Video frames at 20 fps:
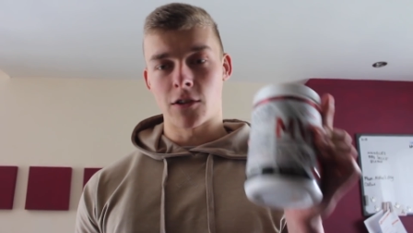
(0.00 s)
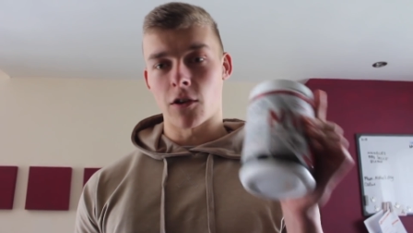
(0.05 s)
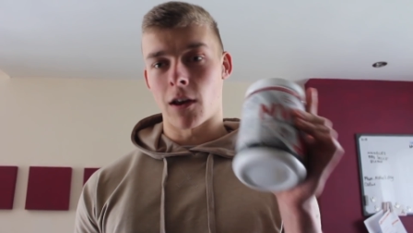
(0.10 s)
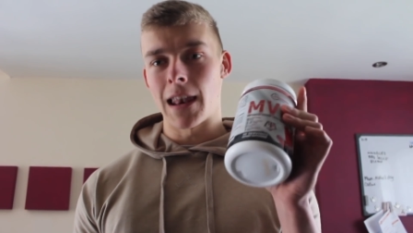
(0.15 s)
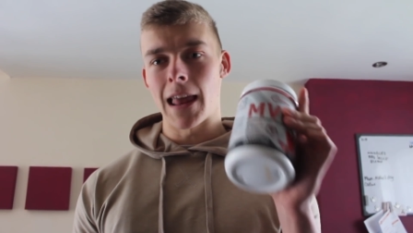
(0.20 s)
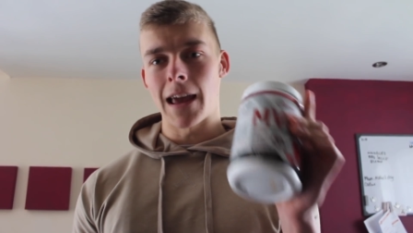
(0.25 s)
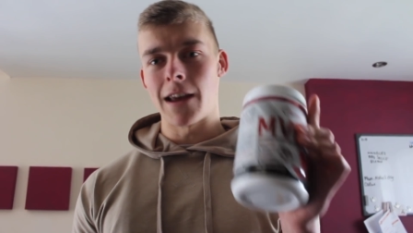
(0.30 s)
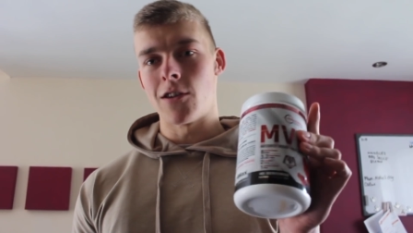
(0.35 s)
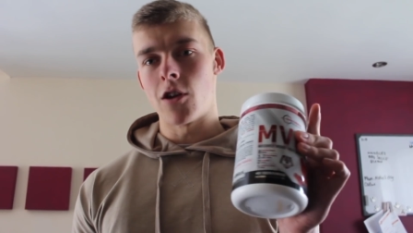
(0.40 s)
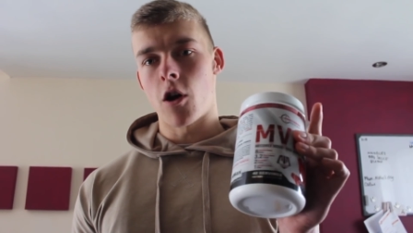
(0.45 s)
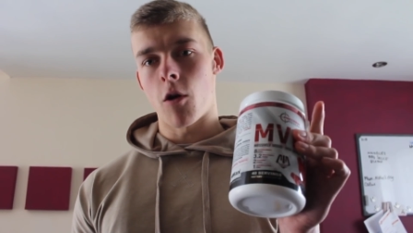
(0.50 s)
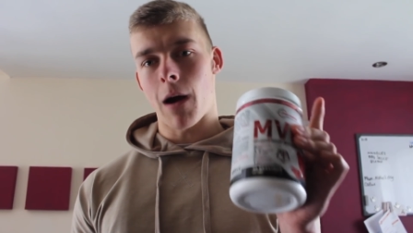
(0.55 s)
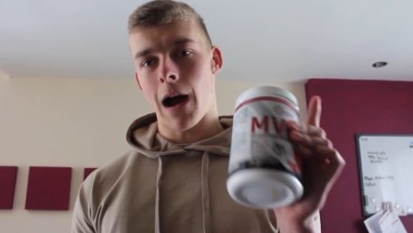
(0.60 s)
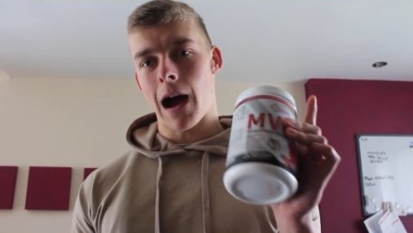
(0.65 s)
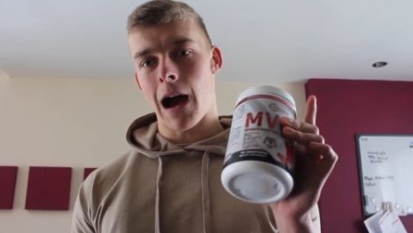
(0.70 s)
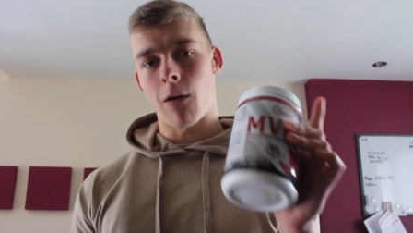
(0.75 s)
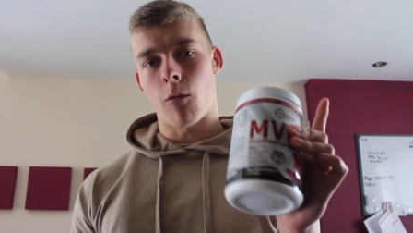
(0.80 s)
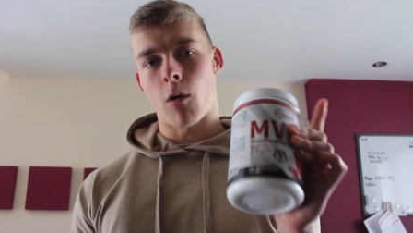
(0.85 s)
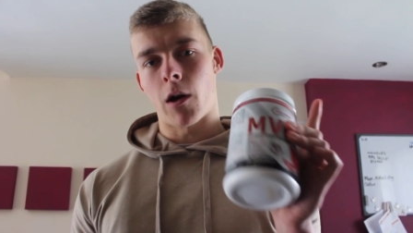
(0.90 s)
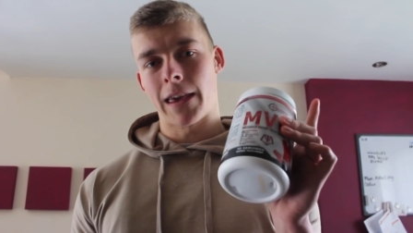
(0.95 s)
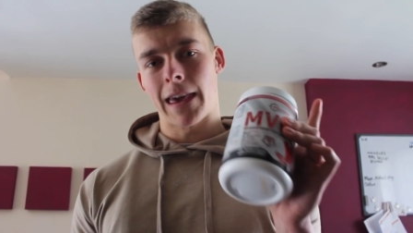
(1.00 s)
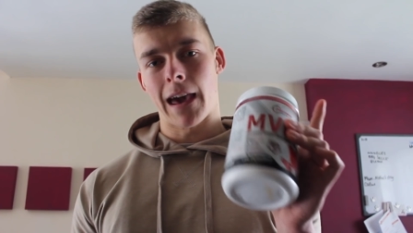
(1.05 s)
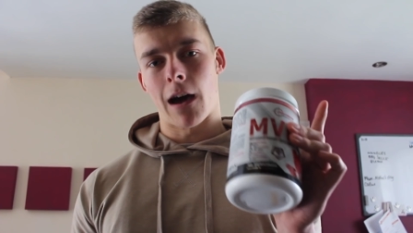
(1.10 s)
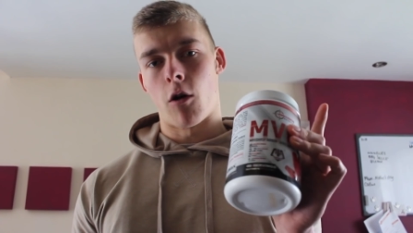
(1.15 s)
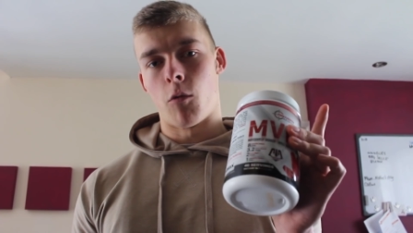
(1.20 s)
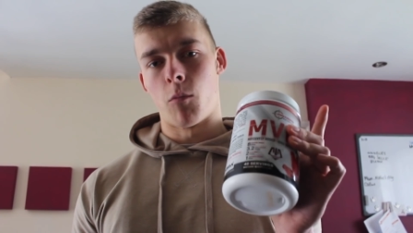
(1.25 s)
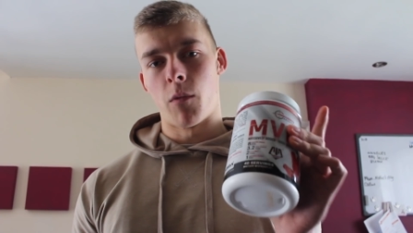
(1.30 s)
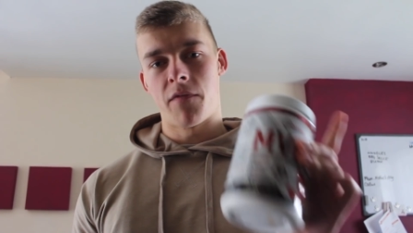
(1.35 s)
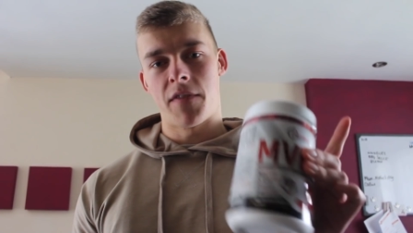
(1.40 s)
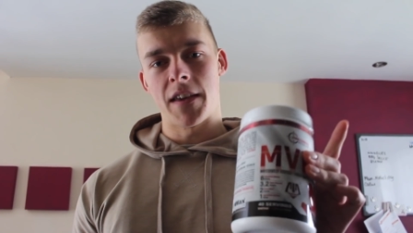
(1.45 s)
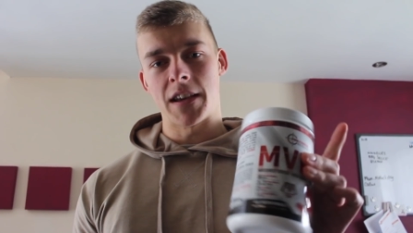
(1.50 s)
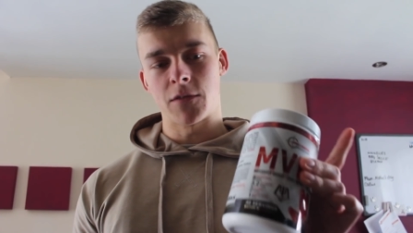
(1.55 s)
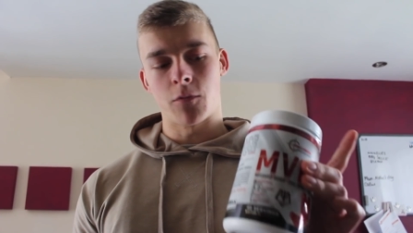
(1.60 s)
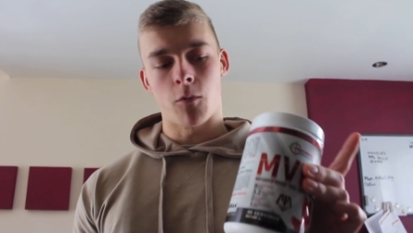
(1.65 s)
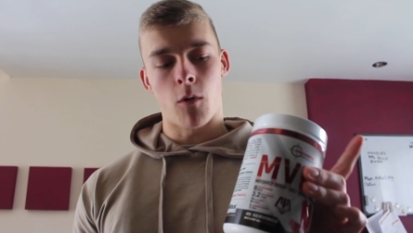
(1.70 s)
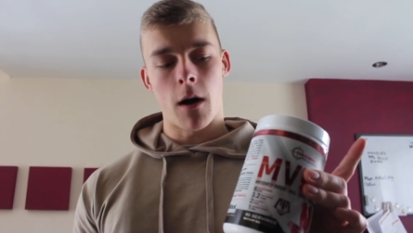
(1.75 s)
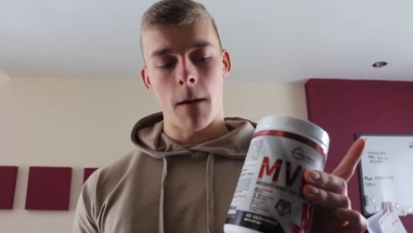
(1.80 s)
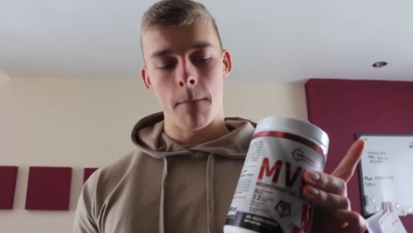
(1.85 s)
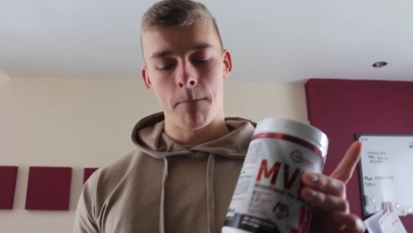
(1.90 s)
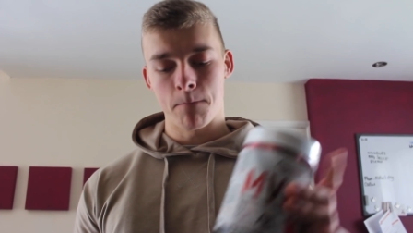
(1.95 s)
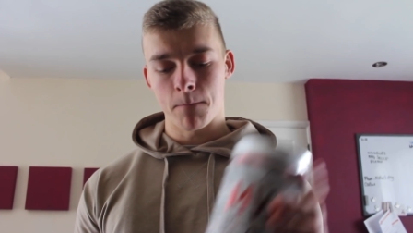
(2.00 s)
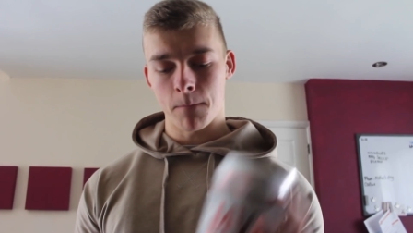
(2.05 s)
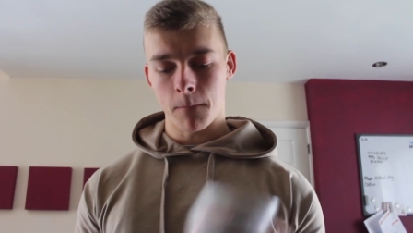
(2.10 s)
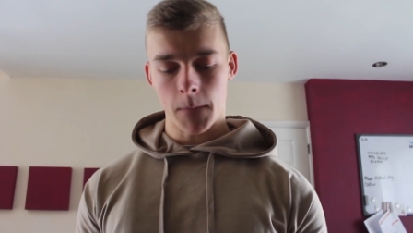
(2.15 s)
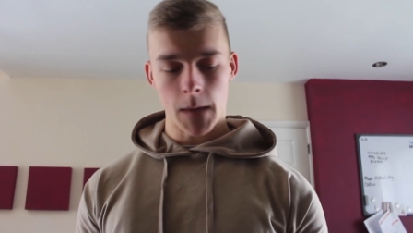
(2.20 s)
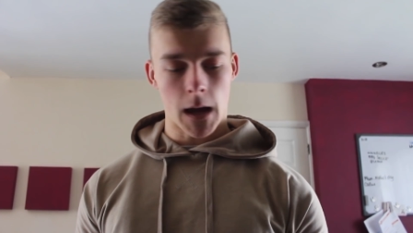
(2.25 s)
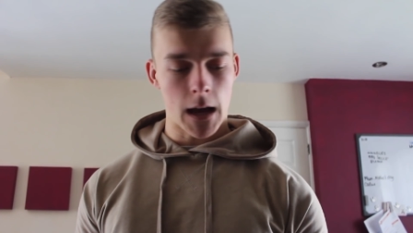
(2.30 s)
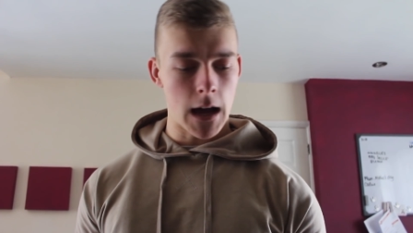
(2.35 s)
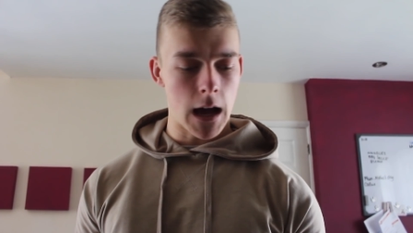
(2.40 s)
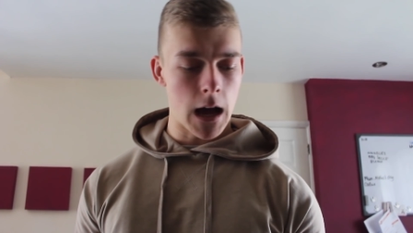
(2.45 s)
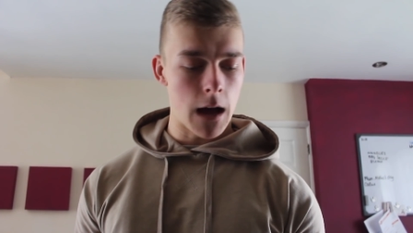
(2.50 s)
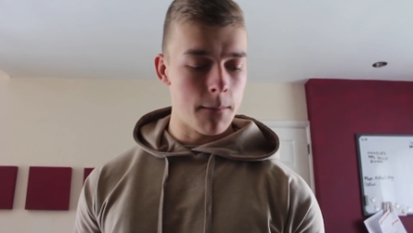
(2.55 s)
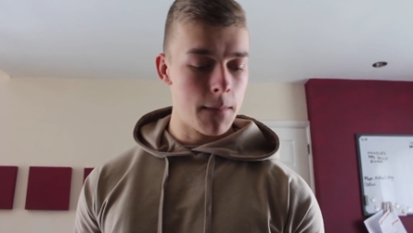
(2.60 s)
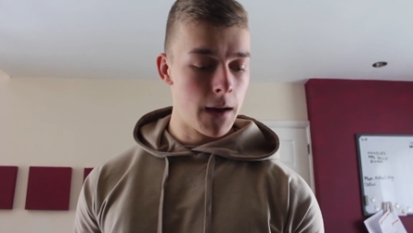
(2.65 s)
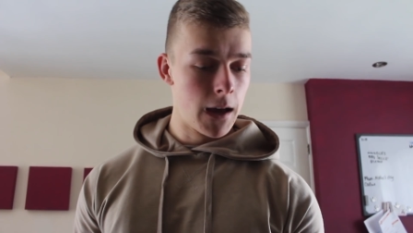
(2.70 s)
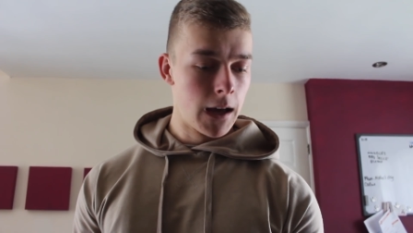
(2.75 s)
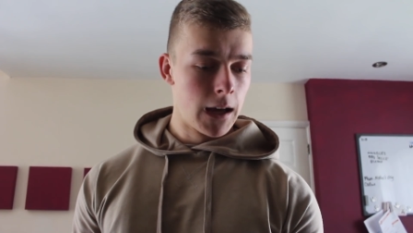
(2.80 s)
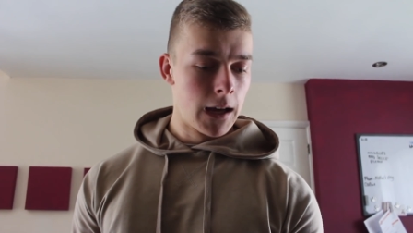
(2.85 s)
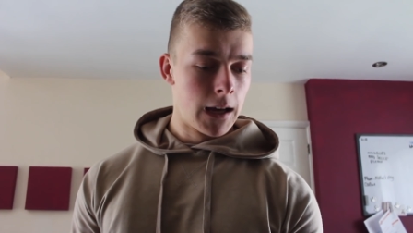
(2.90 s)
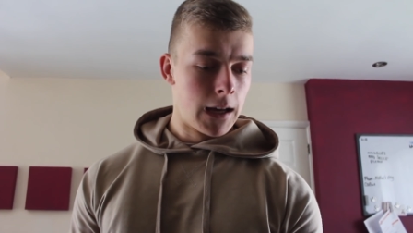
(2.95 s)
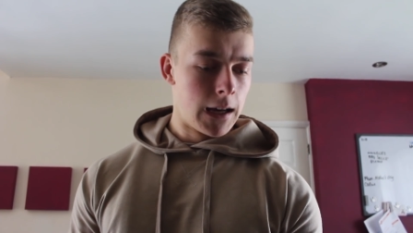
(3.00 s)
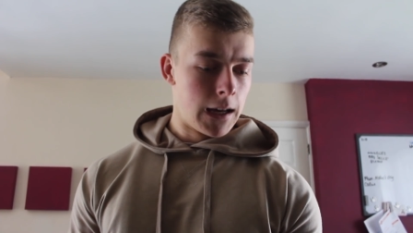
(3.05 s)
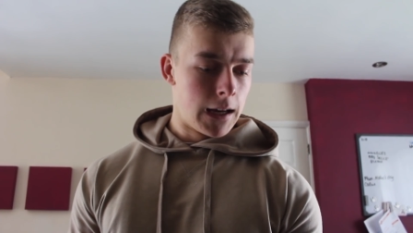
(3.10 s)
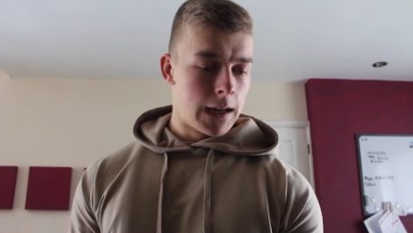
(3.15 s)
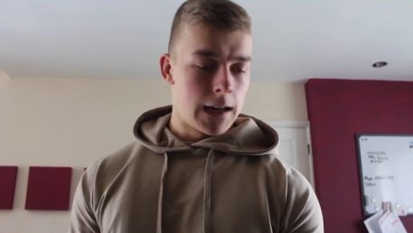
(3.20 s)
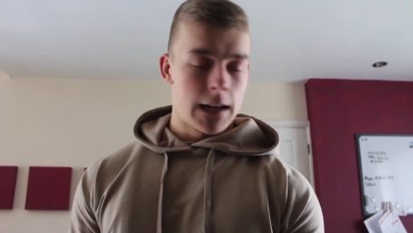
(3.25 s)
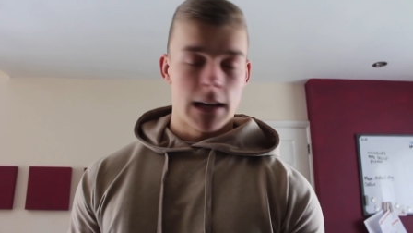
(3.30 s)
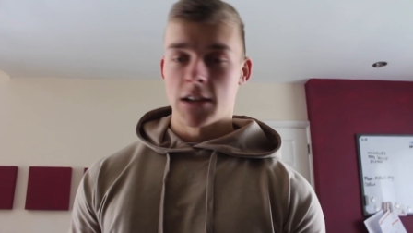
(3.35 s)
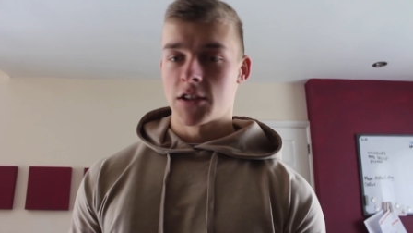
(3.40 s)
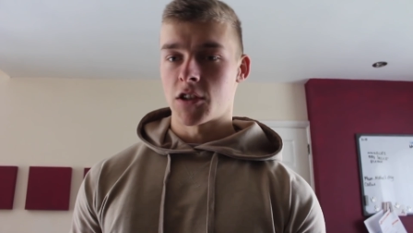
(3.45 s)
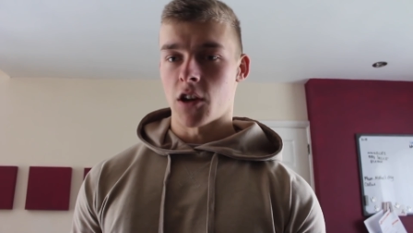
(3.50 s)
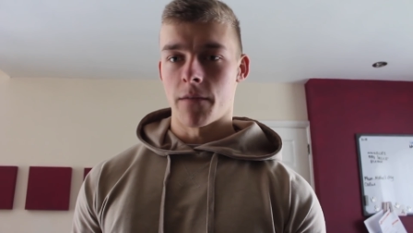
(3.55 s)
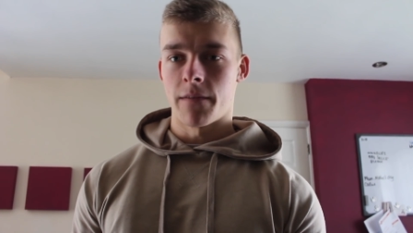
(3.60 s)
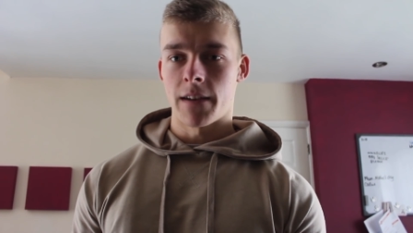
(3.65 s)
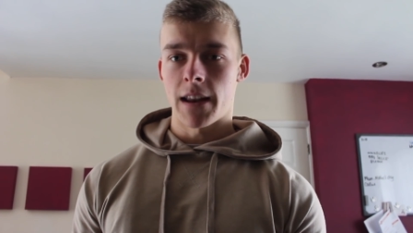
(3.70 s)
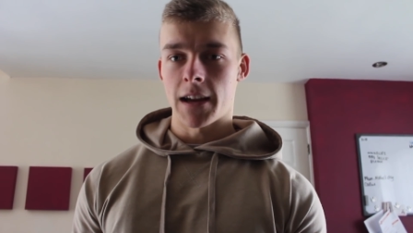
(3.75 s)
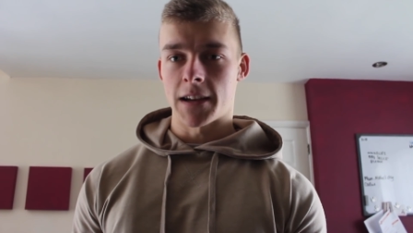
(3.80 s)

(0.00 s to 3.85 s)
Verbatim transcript: So I'll let you know how I get on with this one. Um, it's time for